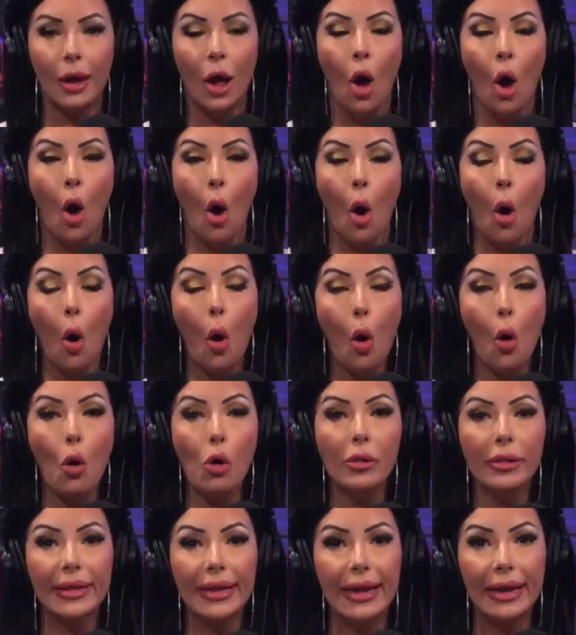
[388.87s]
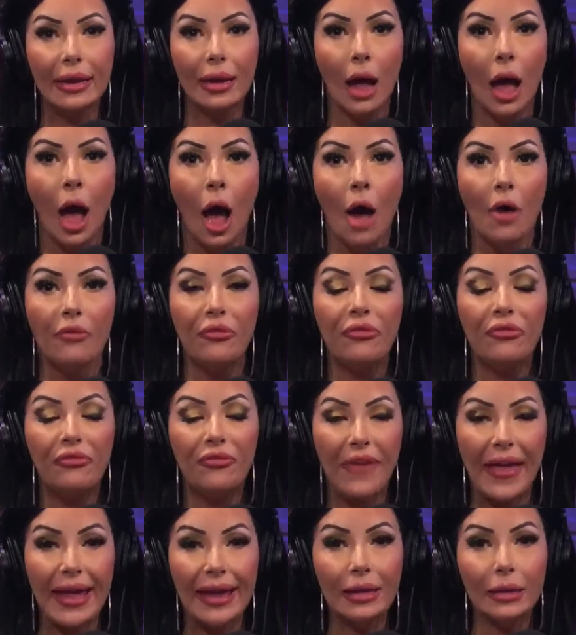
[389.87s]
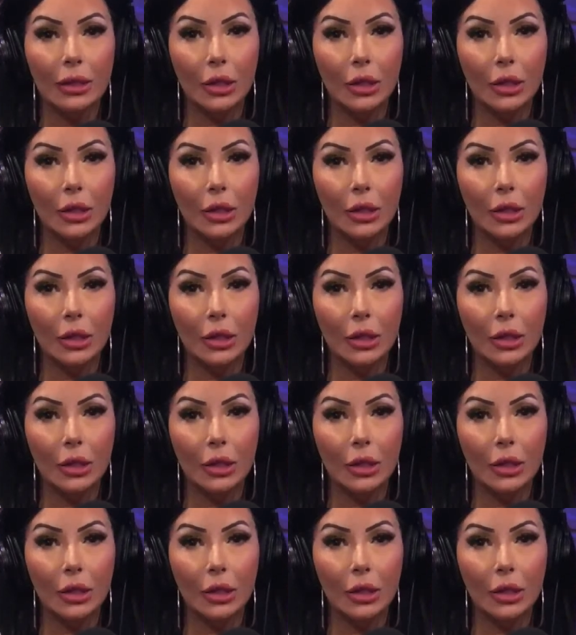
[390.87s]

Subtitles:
holding fake